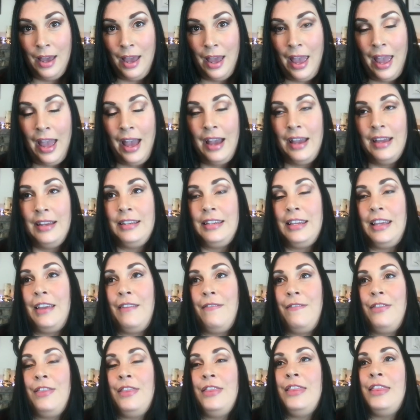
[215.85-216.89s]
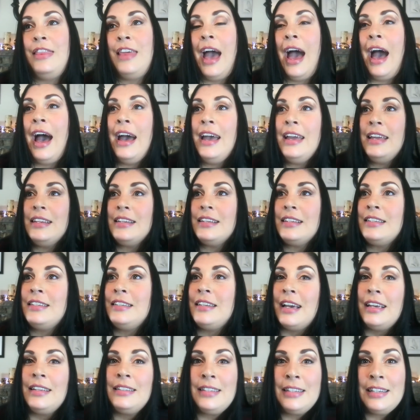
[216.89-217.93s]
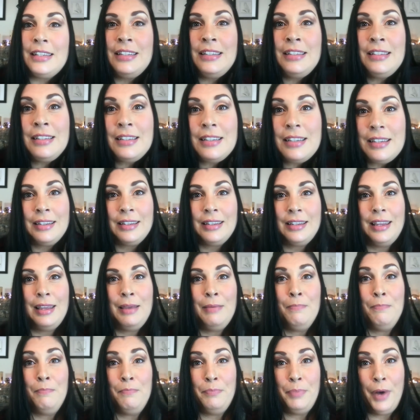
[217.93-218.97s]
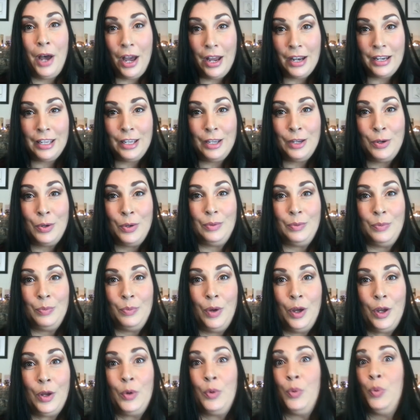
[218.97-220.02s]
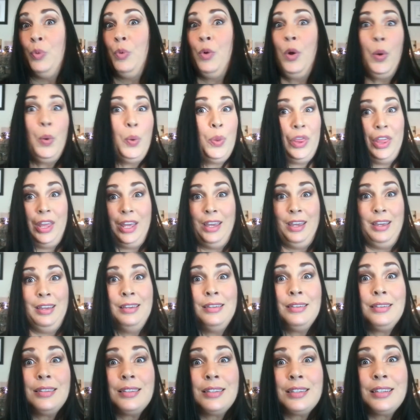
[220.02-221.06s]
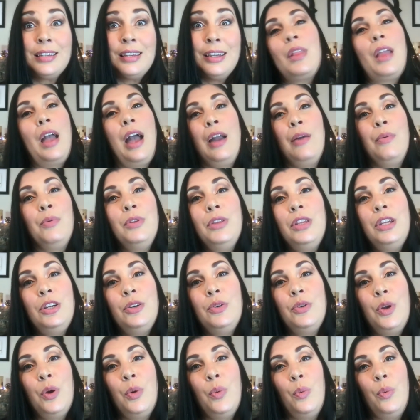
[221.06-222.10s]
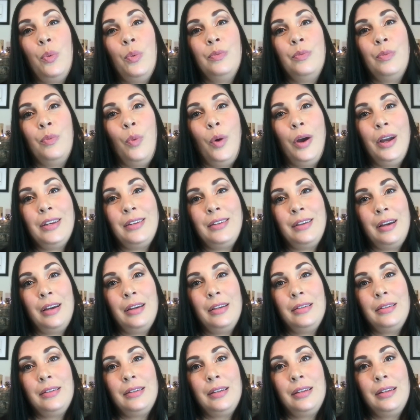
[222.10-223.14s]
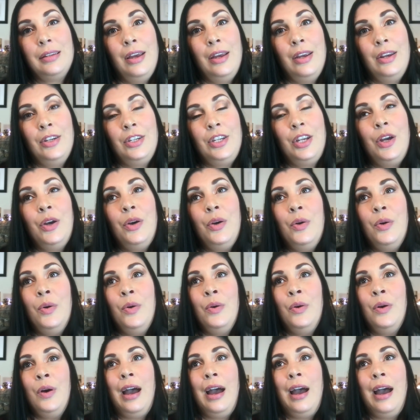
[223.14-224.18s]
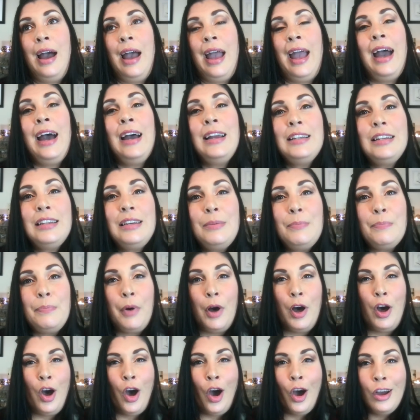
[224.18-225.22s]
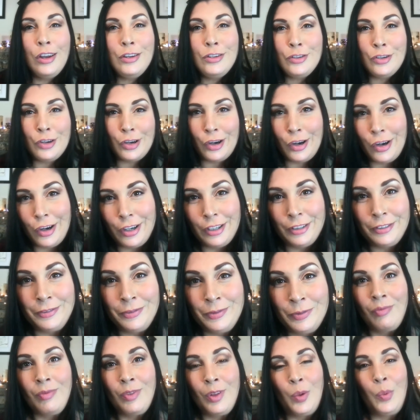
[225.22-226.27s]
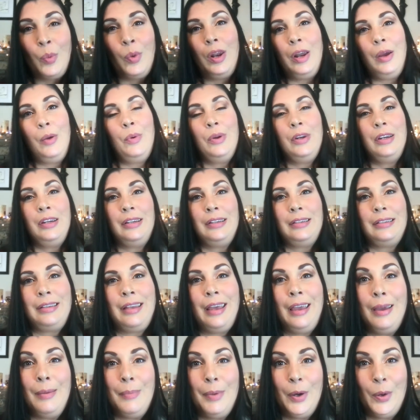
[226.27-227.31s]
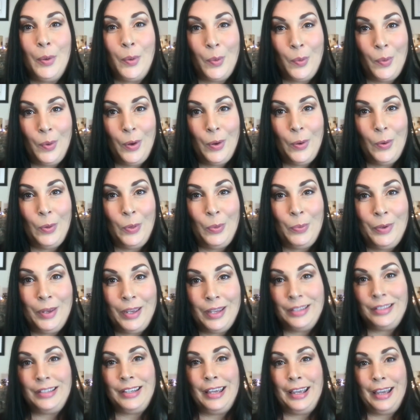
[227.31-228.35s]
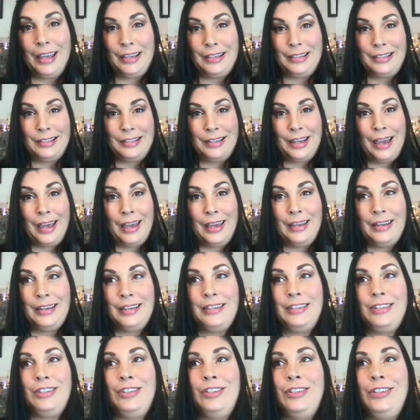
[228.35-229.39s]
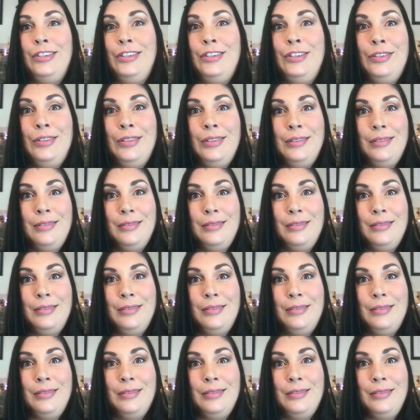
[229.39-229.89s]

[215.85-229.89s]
And if that doesn't embody what growth is, I really don't know what does. So I had to ponder what I wanted to say about growth, because like I said, it's